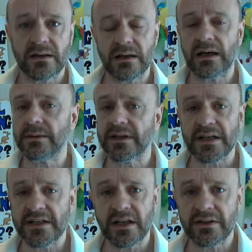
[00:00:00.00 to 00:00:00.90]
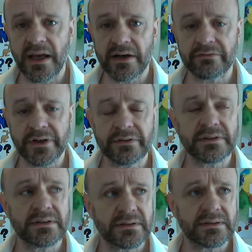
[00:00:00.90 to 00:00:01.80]
I'm not going to tell you how to vote.
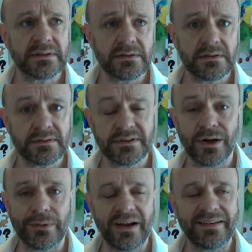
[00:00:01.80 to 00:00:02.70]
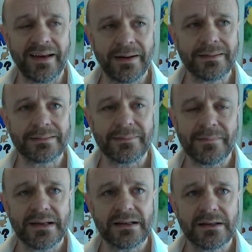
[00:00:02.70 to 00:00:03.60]
Not right now.
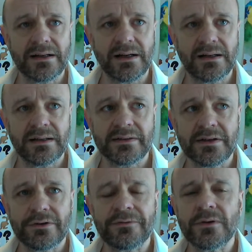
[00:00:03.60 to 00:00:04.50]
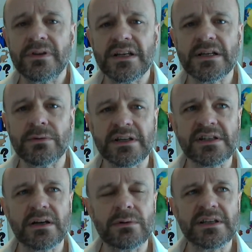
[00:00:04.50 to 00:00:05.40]
There are a few things I want to see.
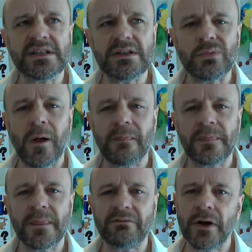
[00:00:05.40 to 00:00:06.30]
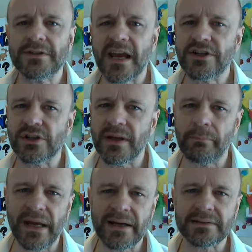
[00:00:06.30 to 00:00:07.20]
I want to see what the vote's actually
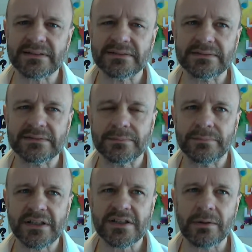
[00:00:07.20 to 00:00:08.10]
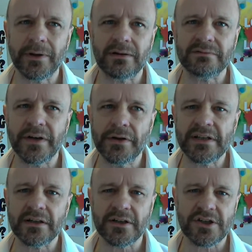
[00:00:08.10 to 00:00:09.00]
about, because I'm not voting
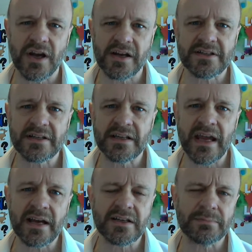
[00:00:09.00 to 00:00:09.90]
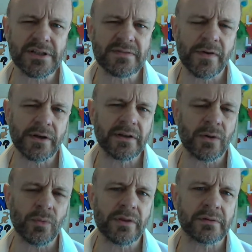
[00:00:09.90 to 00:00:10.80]
on a change to the Act. I'm just voting on
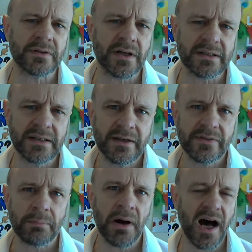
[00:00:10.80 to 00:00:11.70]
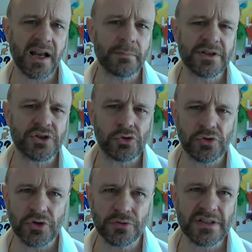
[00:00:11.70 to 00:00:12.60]
whether or not the Parliament should
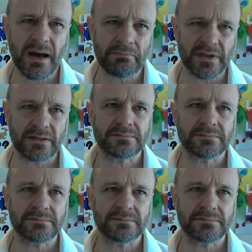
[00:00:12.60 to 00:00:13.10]
do something.